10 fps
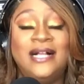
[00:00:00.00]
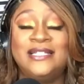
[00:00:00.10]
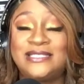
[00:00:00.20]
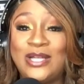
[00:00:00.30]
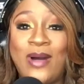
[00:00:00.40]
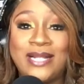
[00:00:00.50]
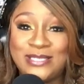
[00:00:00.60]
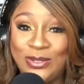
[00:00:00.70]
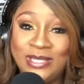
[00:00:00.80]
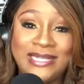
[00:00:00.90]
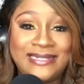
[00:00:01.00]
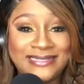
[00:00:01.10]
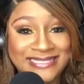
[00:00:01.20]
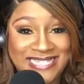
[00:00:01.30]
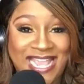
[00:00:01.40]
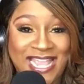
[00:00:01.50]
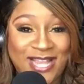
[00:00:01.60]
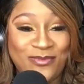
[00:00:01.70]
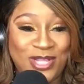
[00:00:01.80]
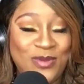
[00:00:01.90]
So I totally
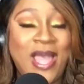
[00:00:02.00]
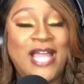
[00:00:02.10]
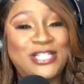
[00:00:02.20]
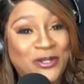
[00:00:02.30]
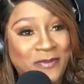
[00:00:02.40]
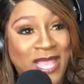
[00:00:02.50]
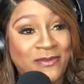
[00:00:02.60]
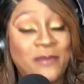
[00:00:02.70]
understand when you had your baby,